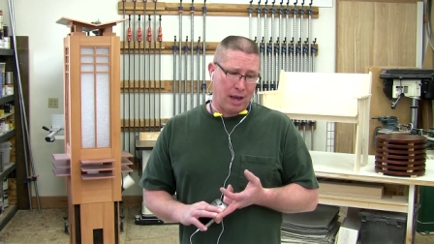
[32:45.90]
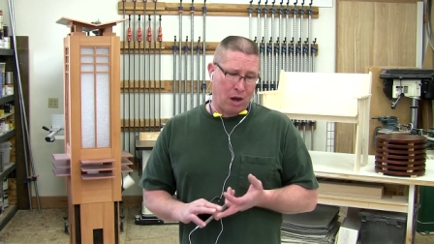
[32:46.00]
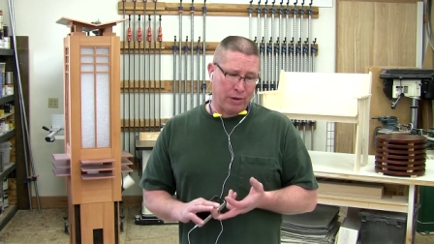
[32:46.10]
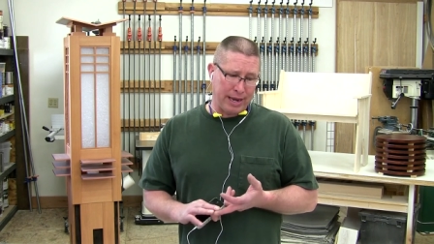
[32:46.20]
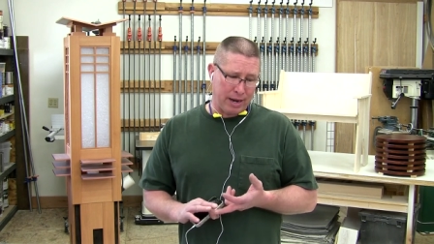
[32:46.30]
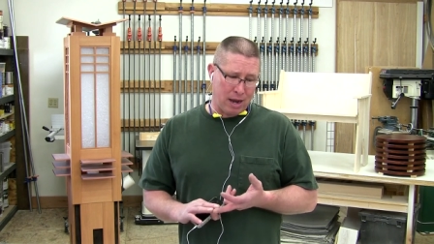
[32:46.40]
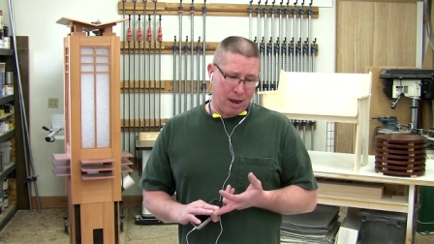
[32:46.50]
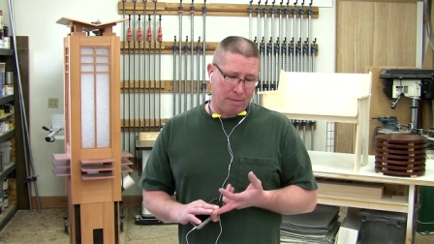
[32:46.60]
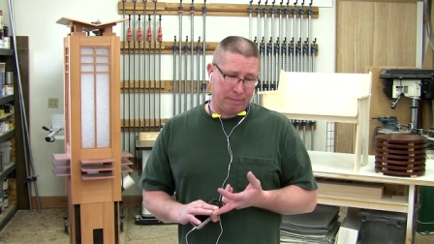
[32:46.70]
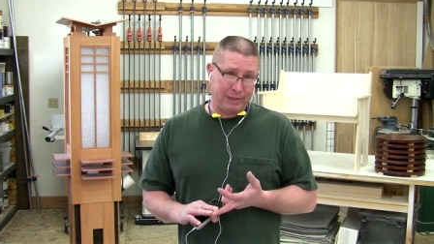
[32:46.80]
I'll get
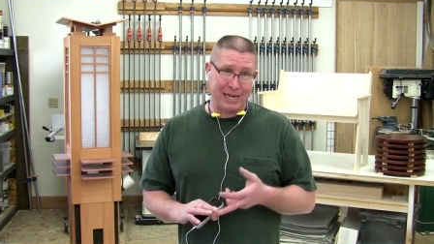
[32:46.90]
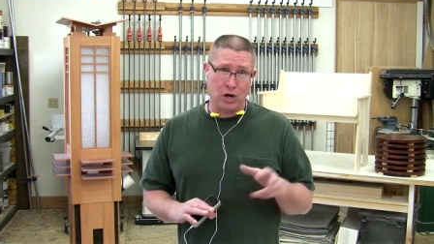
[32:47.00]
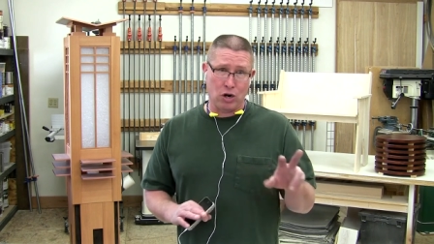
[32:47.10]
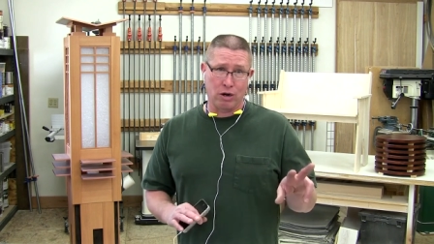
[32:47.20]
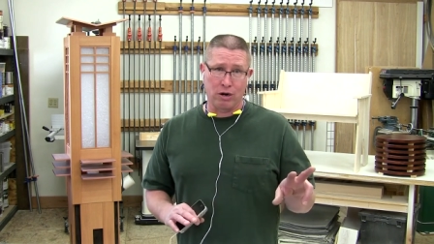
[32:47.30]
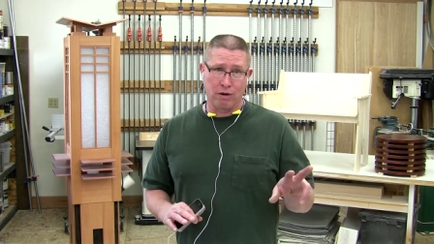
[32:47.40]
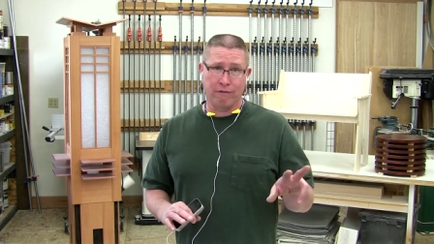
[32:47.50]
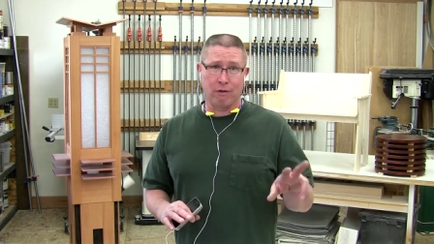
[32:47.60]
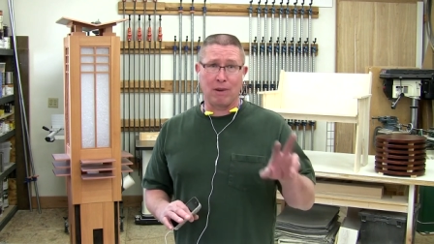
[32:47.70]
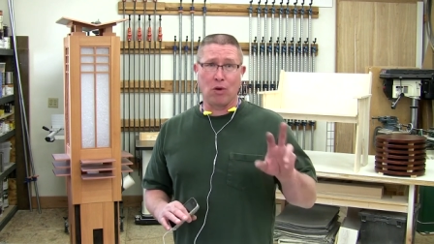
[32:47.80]
um, dinner
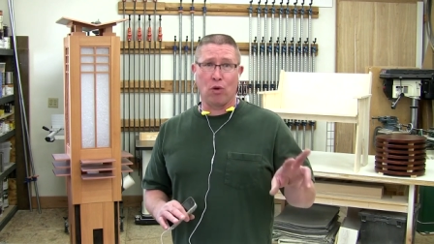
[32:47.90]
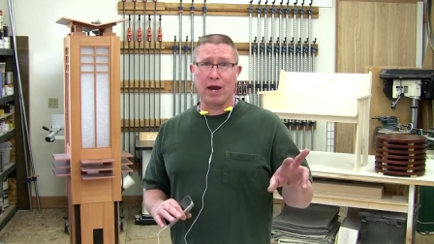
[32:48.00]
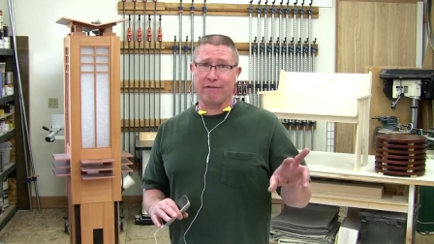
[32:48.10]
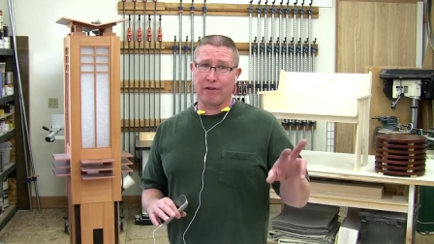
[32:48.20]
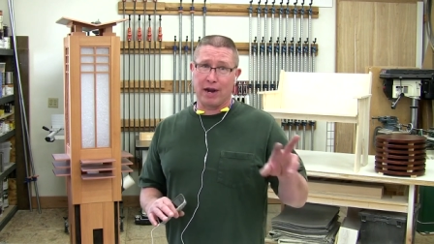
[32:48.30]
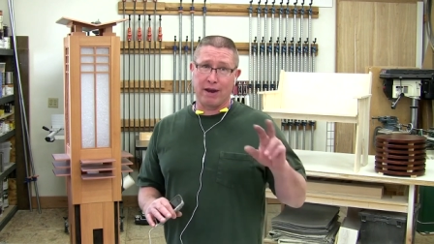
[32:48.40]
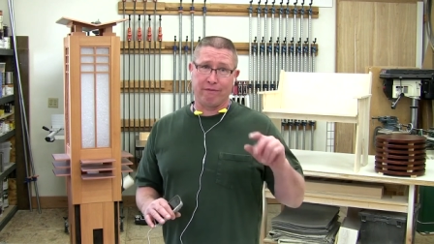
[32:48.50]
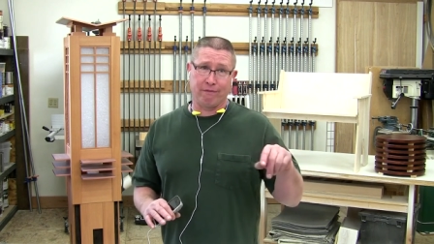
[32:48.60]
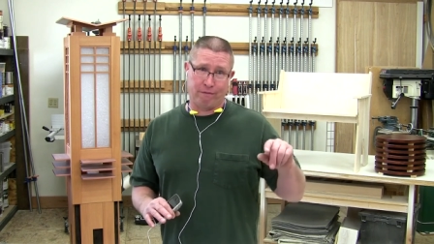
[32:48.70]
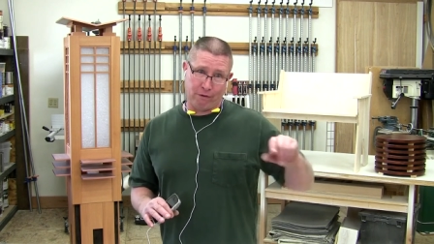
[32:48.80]
for my wife and I
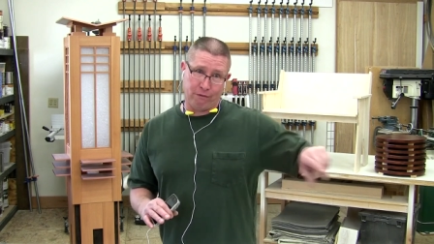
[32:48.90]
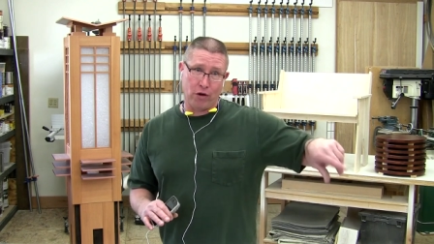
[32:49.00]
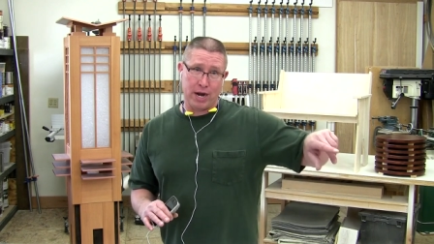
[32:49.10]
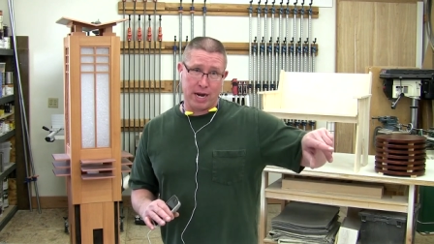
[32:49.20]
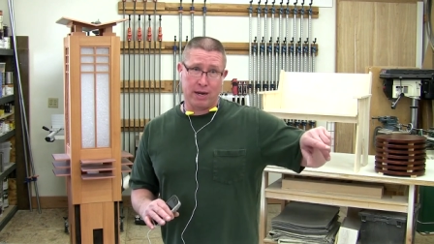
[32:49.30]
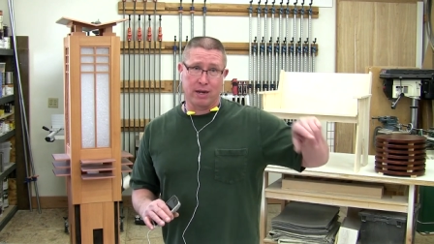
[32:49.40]
for free.